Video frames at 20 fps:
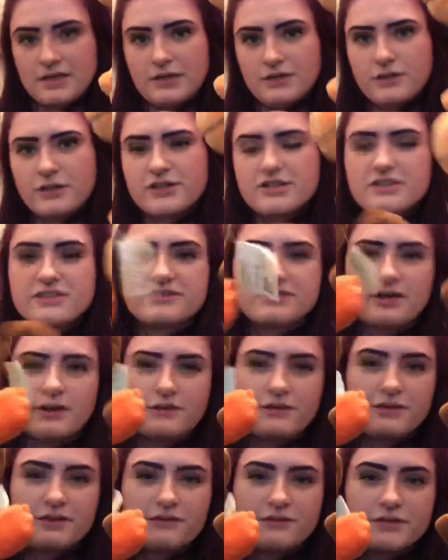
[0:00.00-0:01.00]
you can just tell
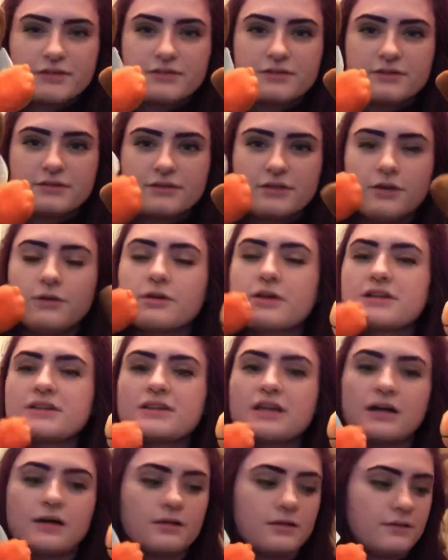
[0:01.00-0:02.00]
the difference. You can
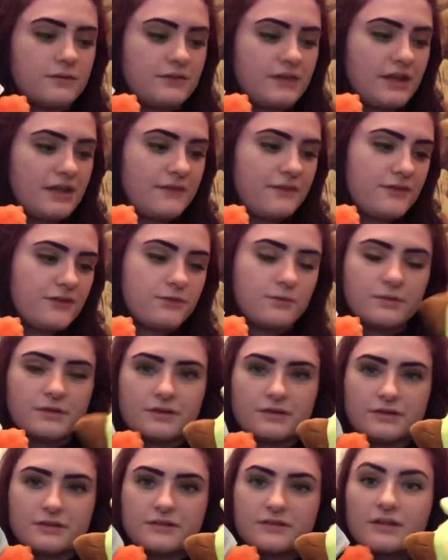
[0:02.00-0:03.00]
tell that this
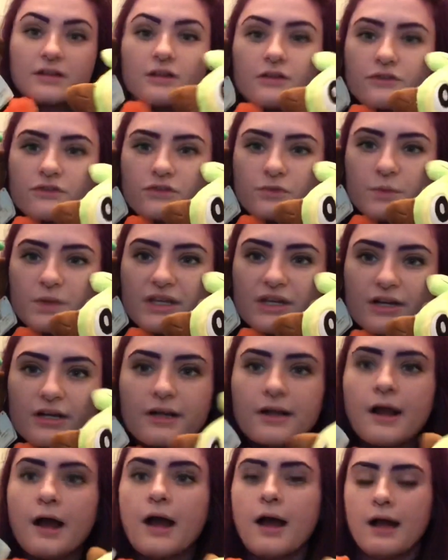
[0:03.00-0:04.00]
one's a little
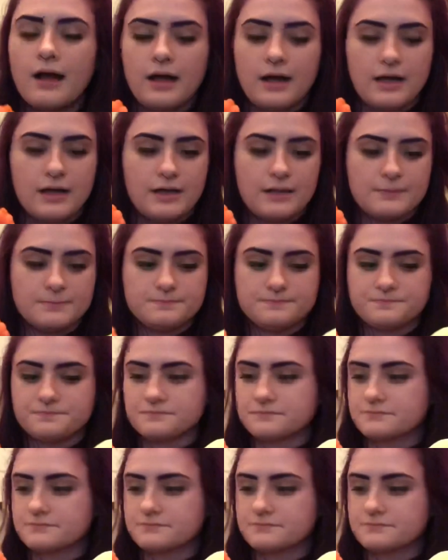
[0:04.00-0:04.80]
sweeter. I